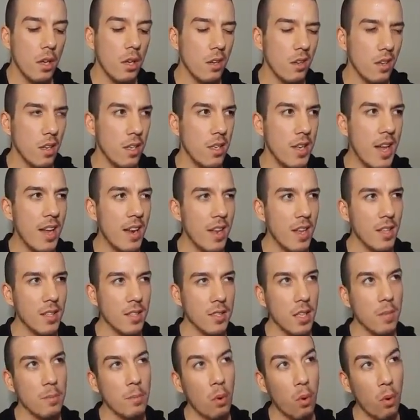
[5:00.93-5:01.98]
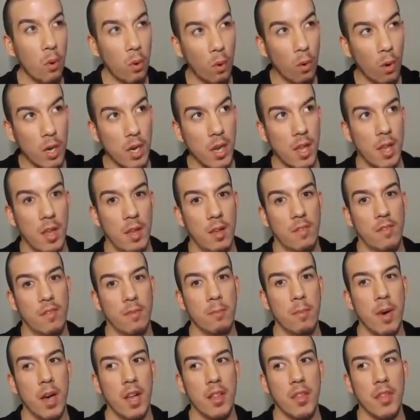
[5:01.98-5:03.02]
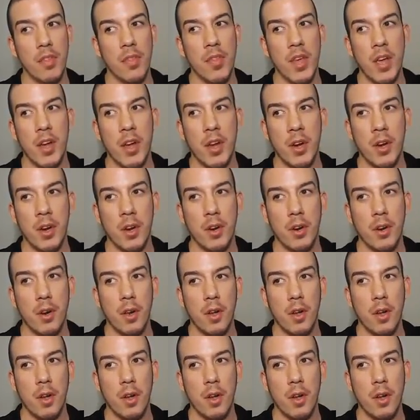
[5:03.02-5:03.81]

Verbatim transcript: not unsupportive but they're